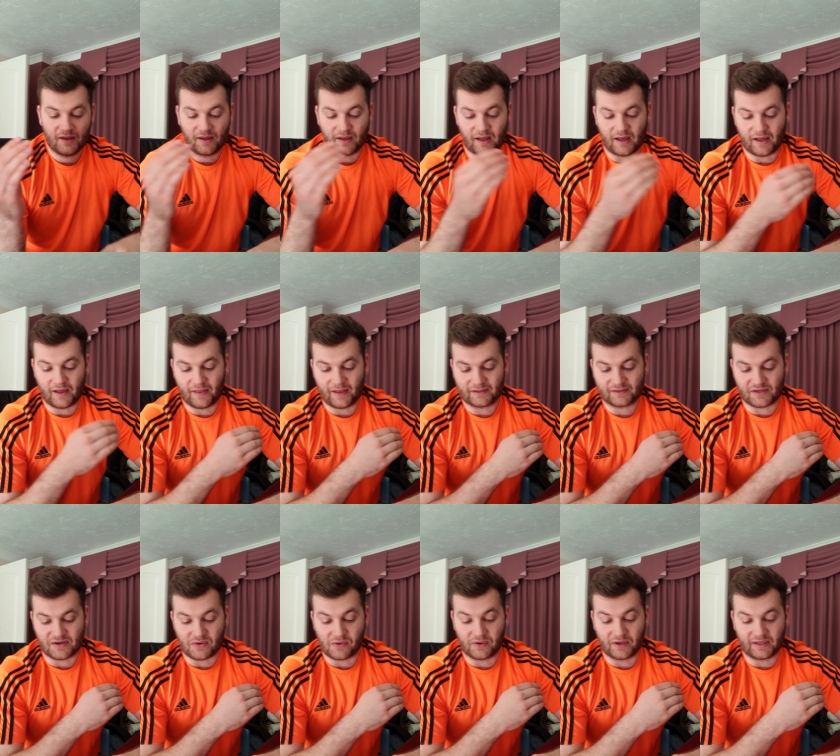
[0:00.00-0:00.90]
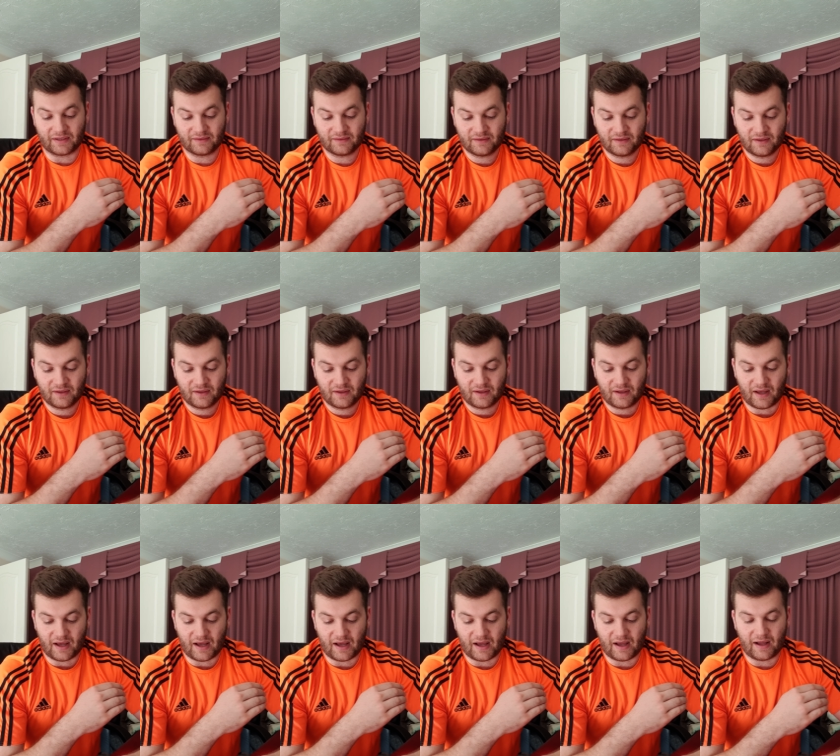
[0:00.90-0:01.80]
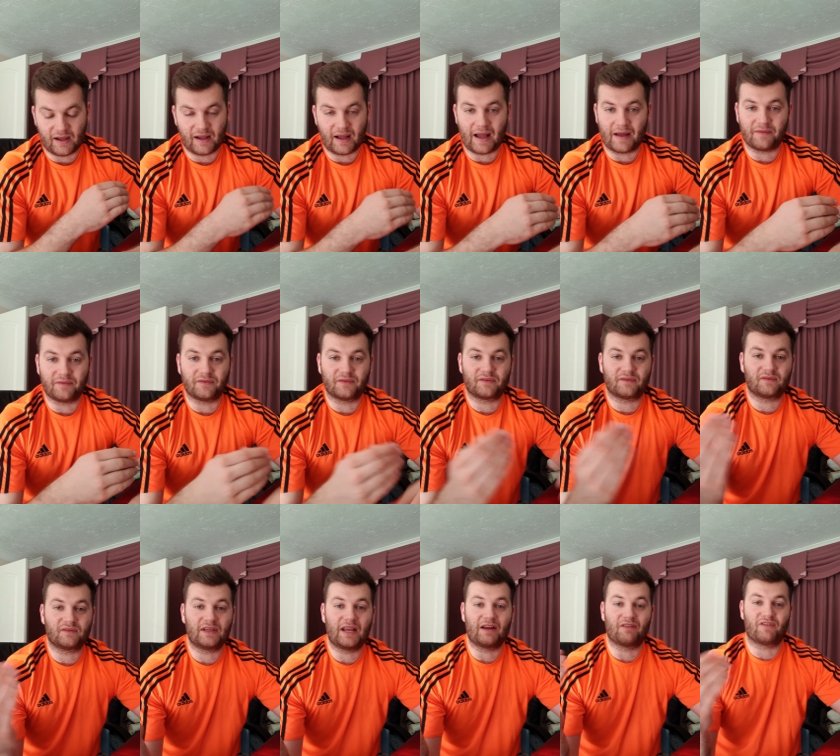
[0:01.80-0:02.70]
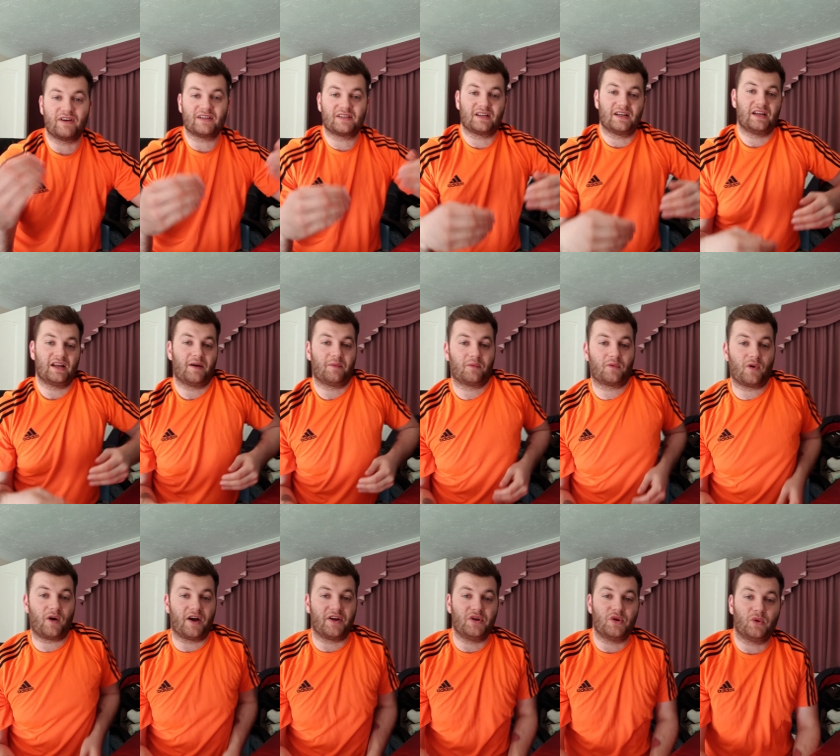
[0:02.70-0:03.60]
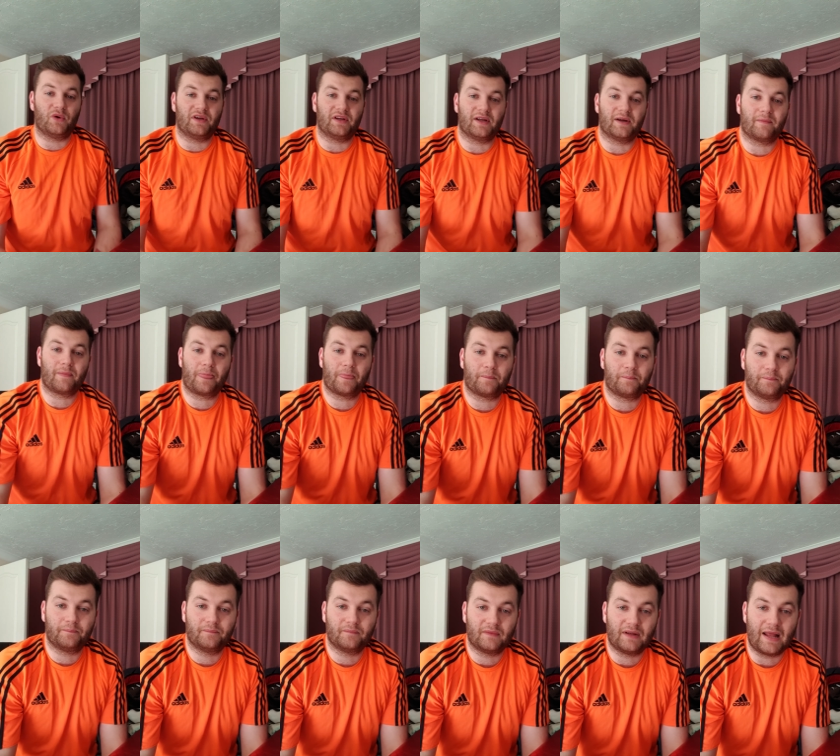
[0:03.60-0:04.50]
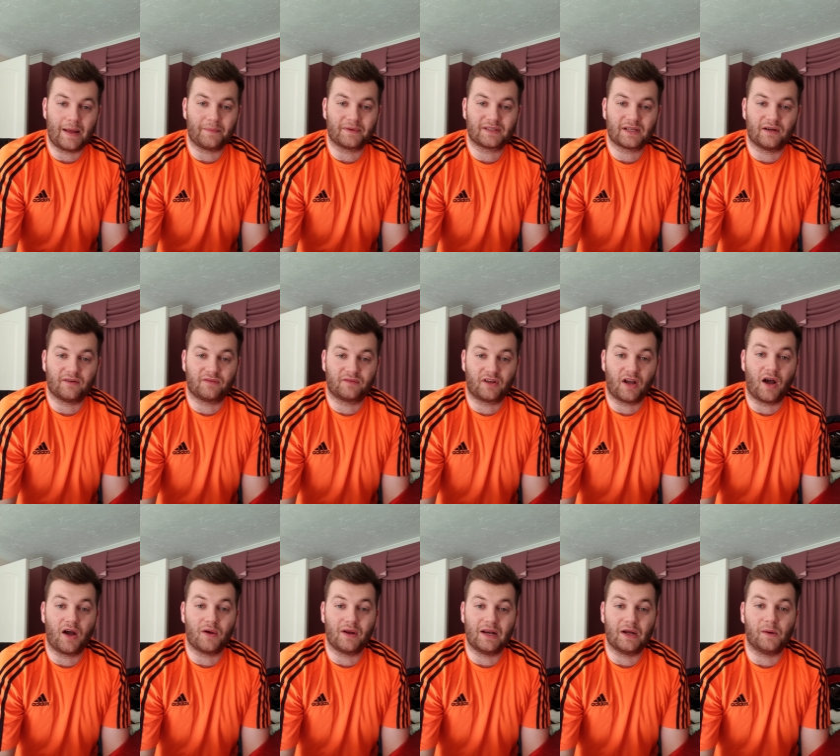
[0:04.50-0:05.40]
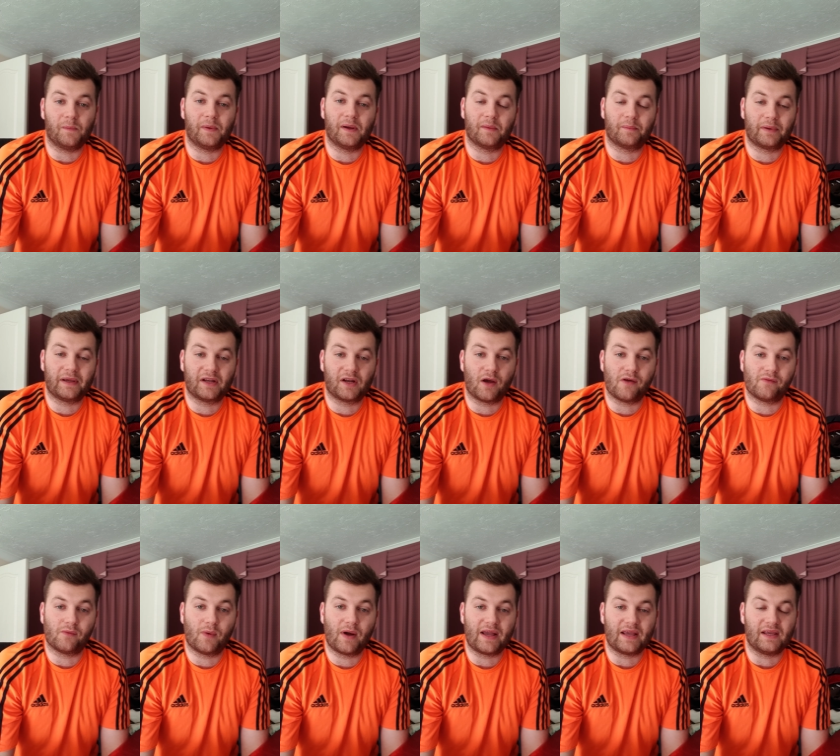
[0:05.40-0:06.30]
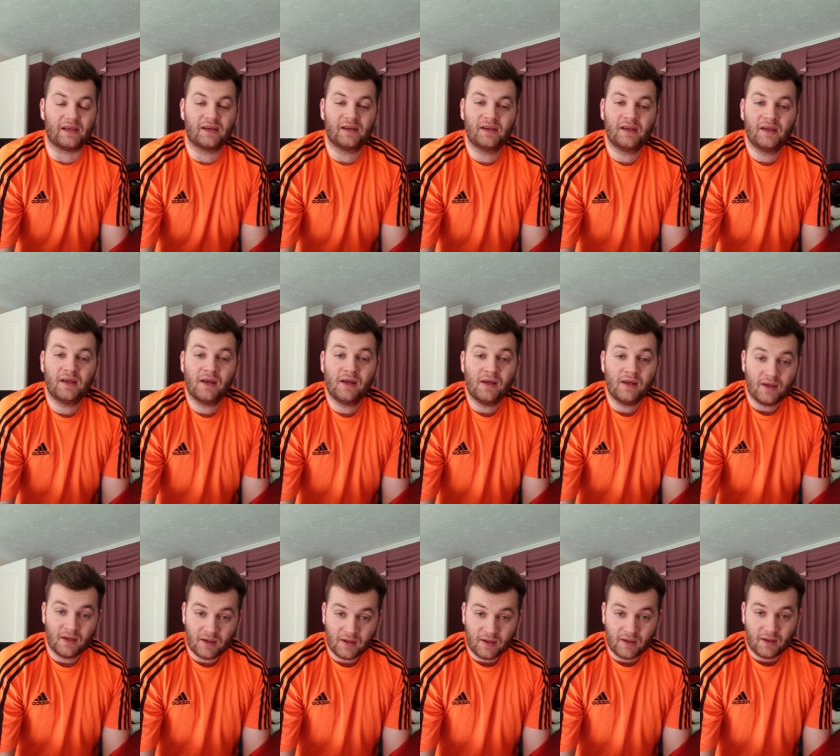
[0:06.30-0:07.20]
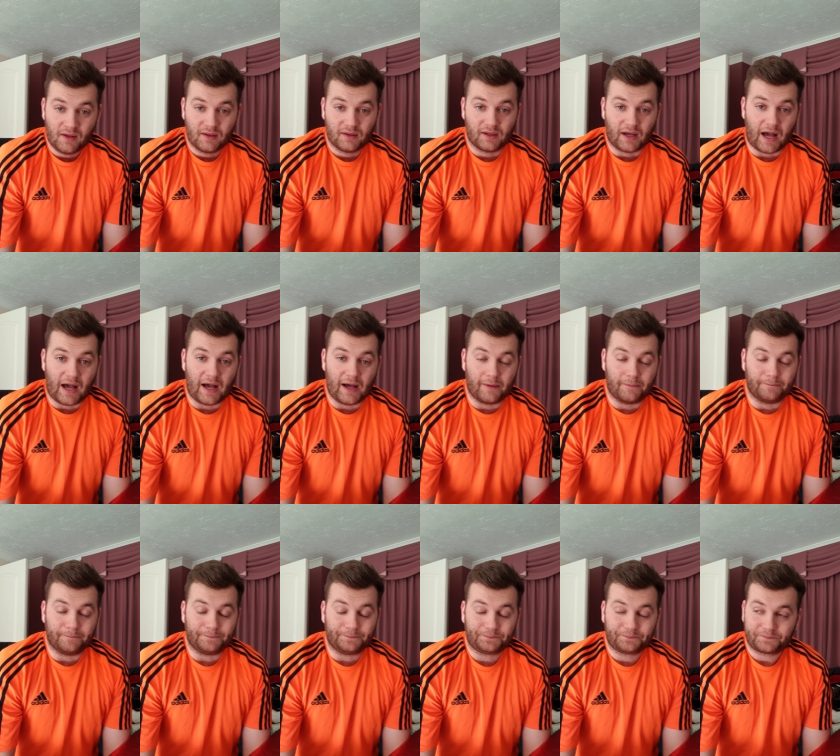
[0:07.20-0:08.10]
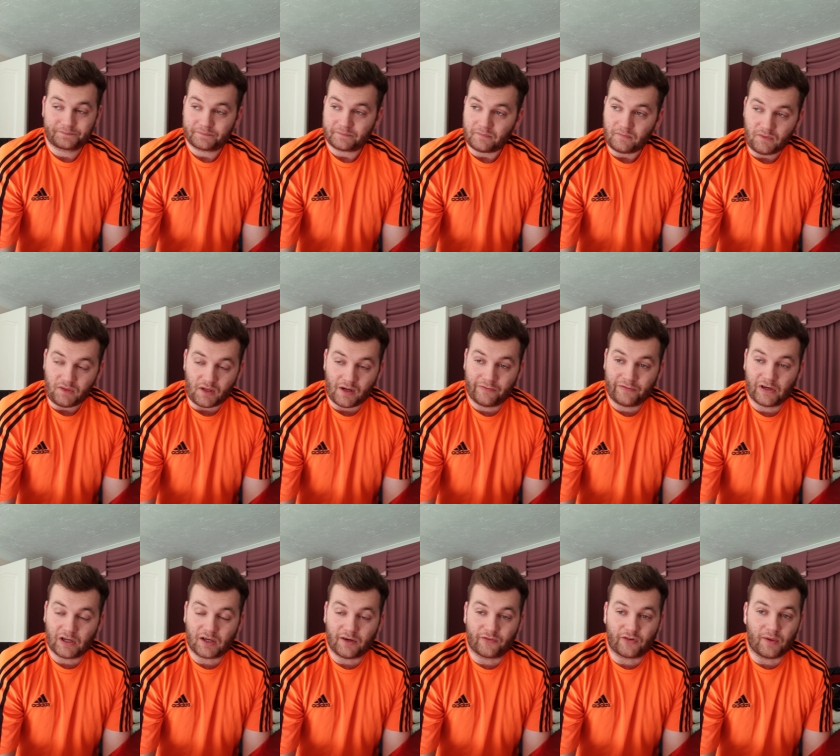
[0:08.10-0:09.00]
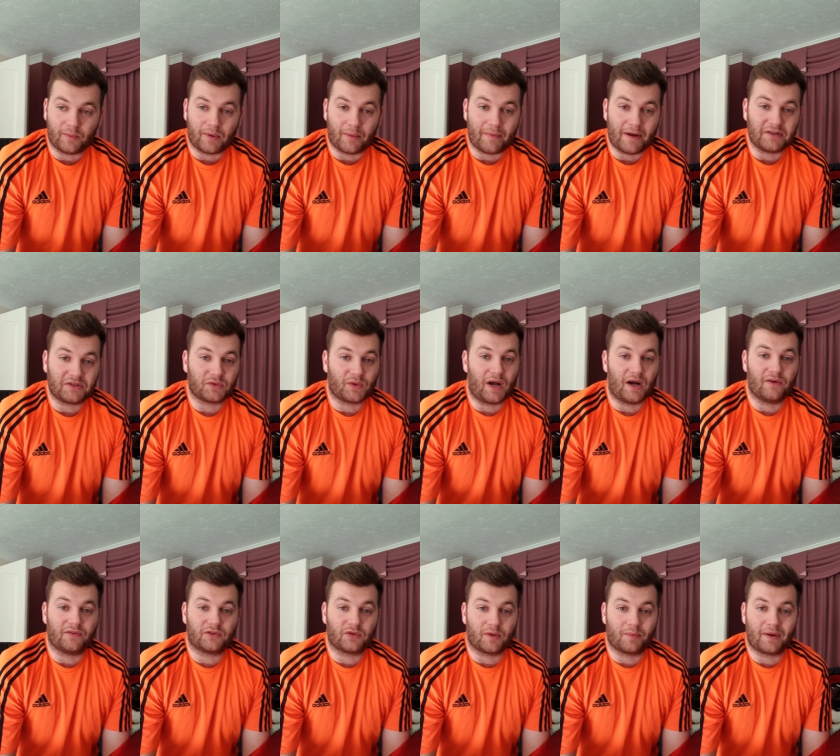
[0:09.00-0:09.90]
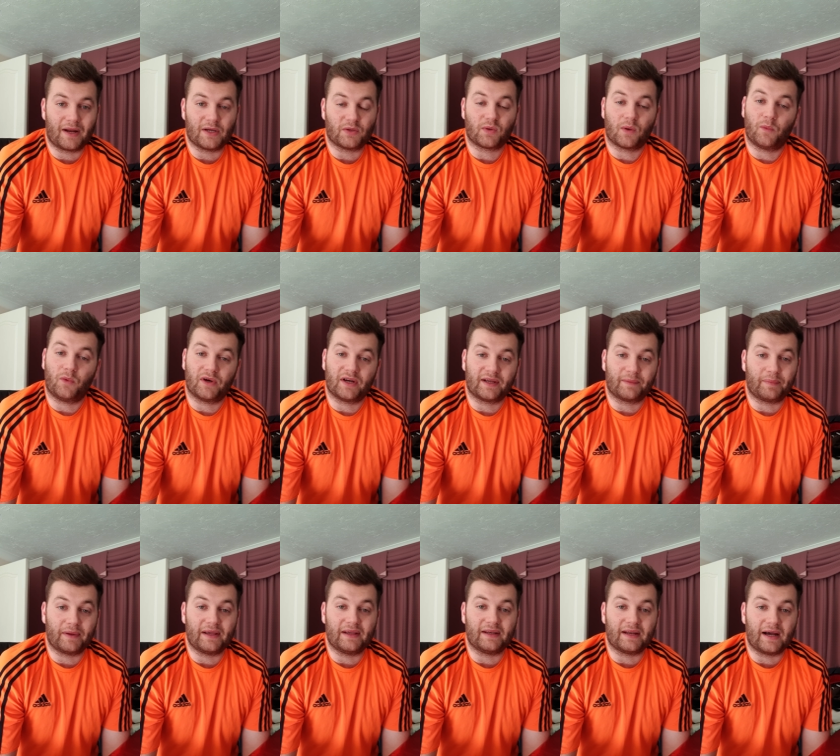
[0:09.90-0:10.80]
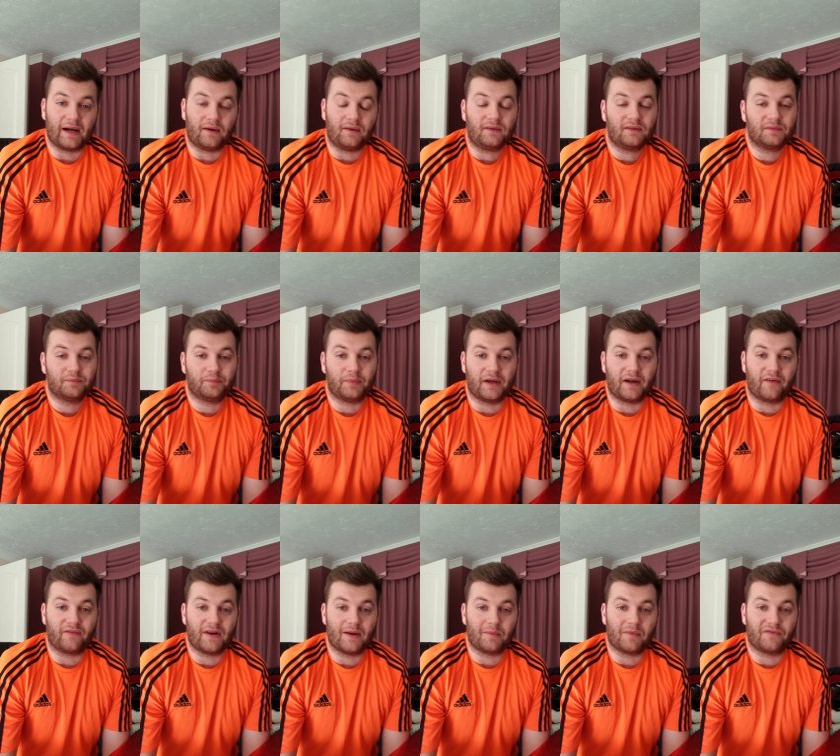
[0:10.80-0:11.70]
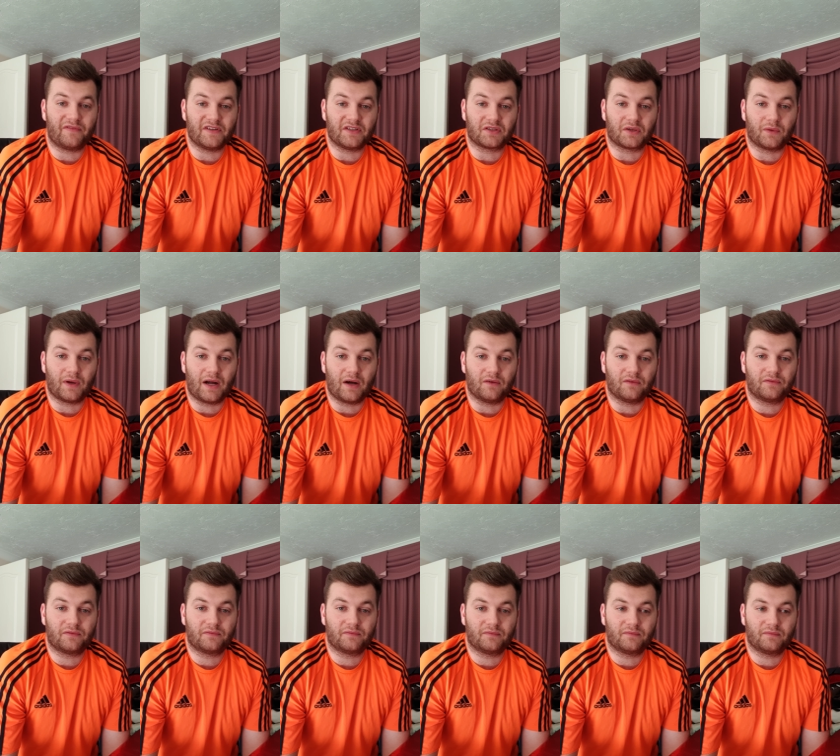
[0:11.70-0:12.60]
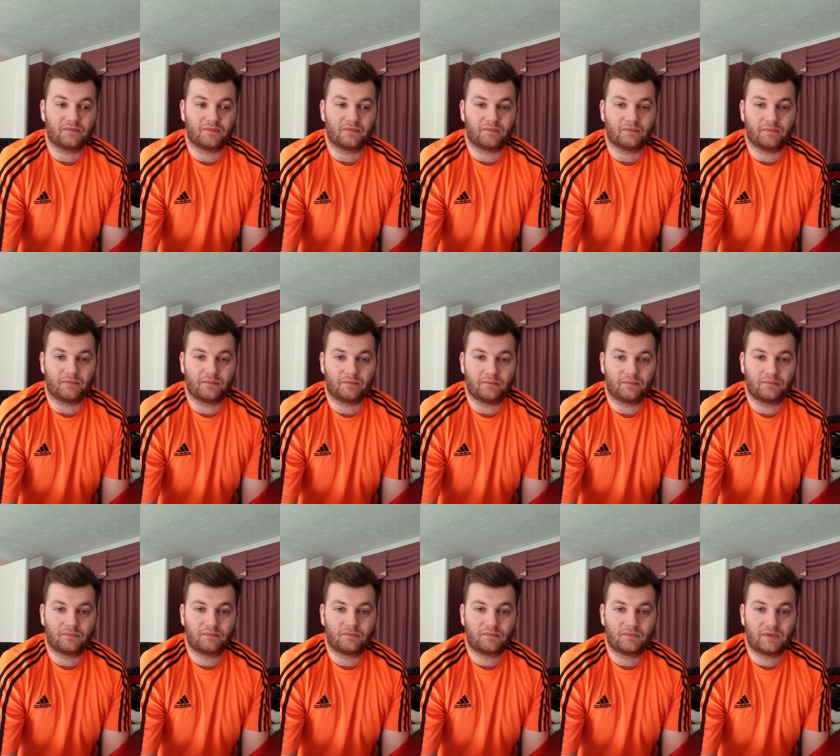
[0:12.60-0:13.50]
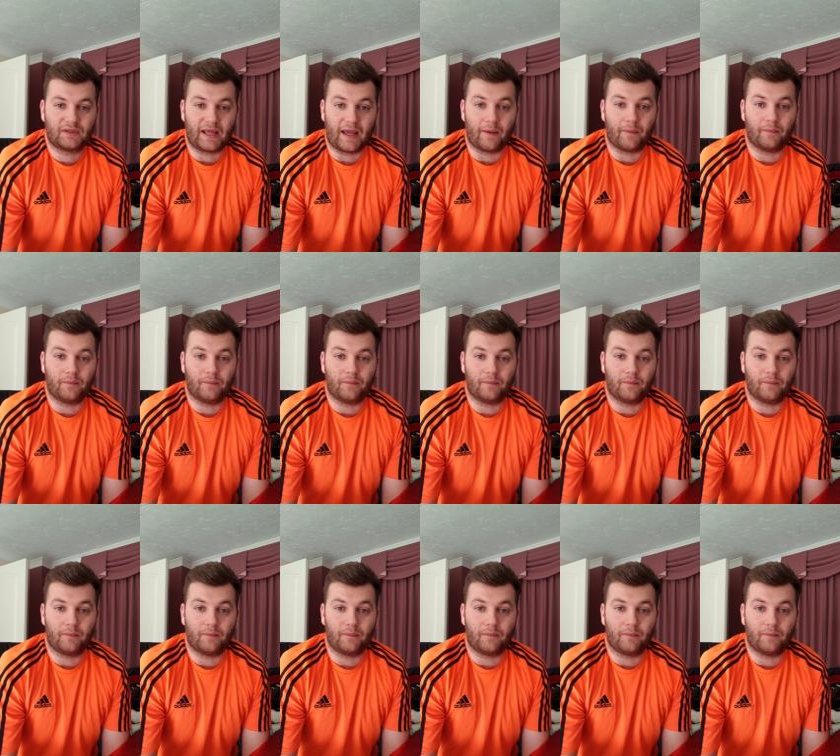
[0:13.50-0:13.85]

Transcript: Uh, that's annoying. Uh, and yeah, recently I'm quite annoyed at letting myself go a little bit, being overweight. Um, I feel like I've got my mental health to a place where I want to be now, but I've let my physical health get